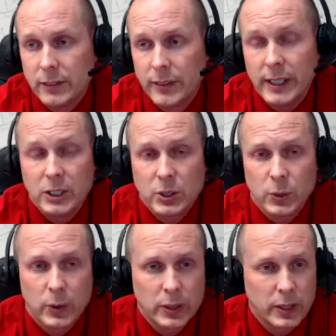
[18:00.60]
of any
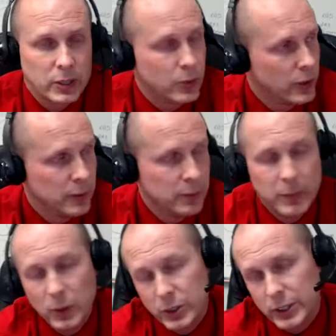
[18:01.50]
sort that's really
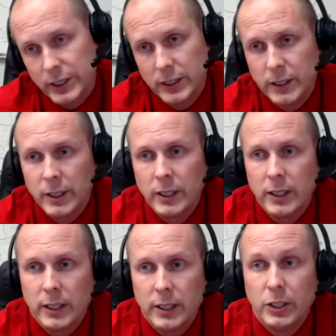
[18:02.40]
motion
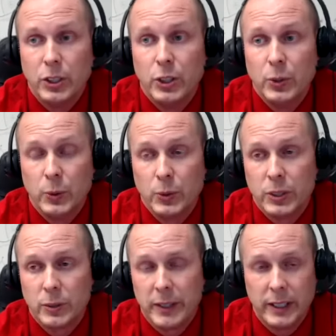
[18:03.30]

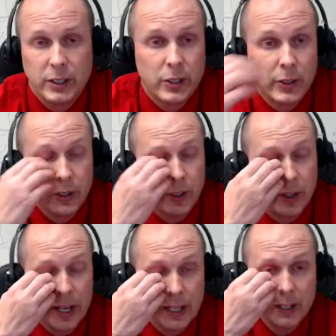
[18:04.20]
induced, meaning turning your
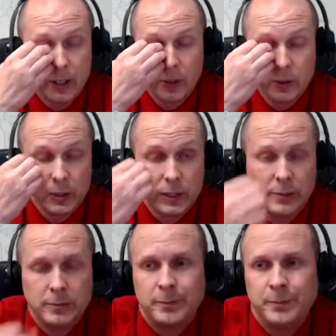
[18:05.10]
head induced,
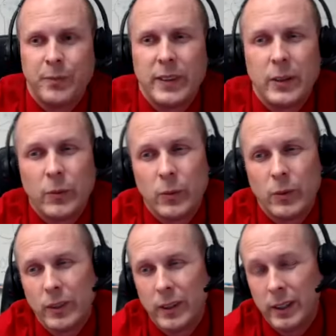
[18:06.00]
then
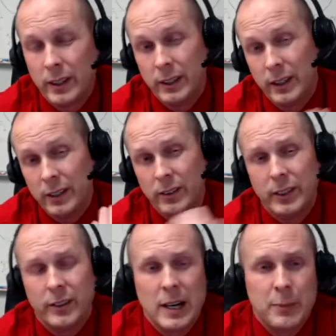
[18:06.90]
in the inner
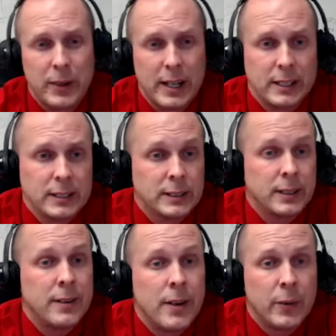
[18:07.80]
ear apparatus is
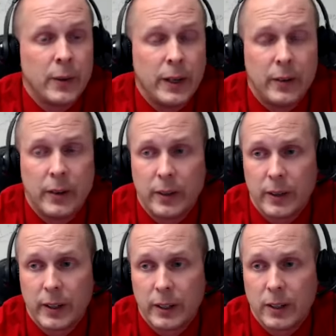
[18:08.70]
another area
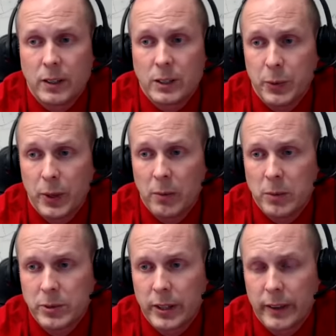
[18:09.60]
that can cause
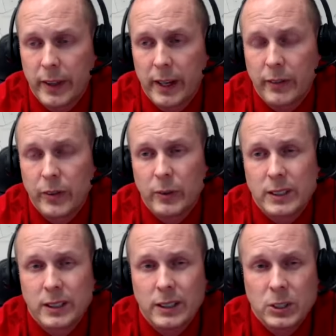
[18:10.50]
problems like that. And so
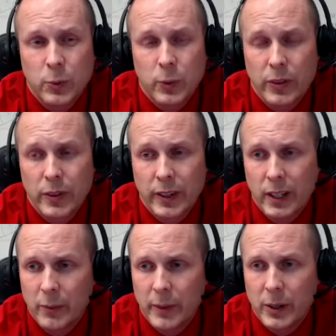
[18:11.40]
it's at least worth
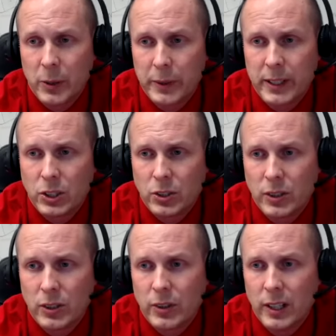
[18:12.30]
thinking about or
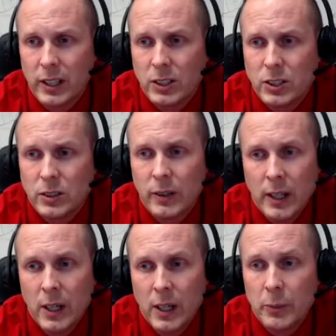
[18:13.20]
potentially looking into.
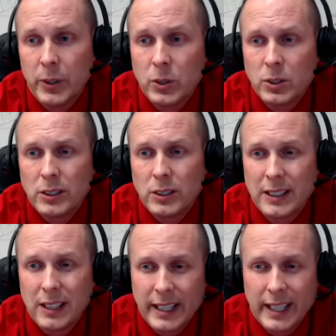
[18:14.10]
But usually
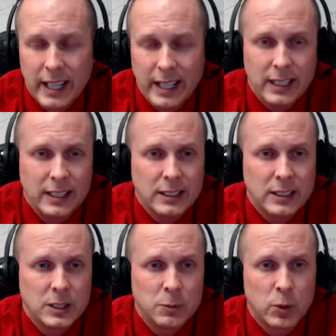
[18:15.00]

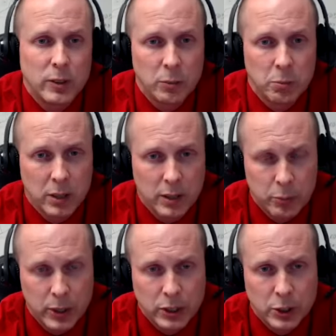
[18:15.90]
lightheadedness is more of a blood
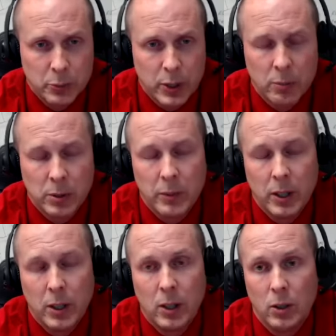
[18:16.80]
pressure problem
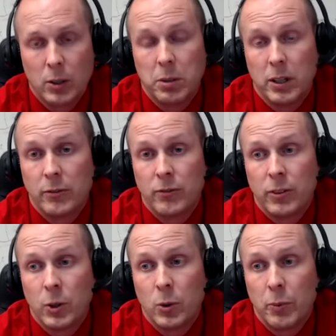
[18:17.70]
or a blood
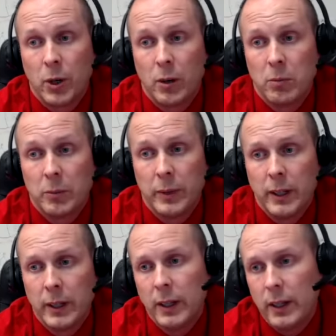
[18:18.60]
flow problem.
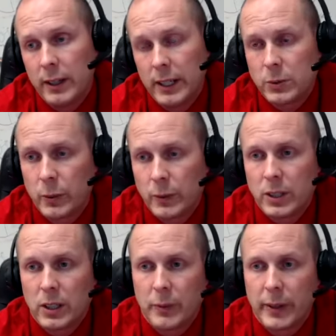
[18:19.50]
And that's what we
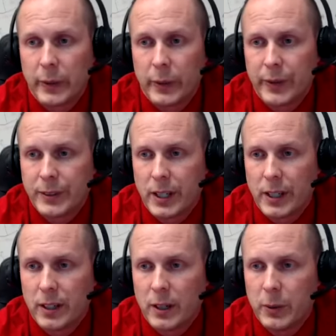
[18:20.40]
talk about in
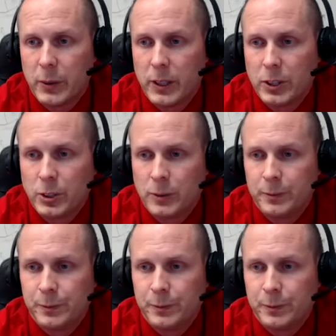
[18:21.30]
orthostatic hypotension.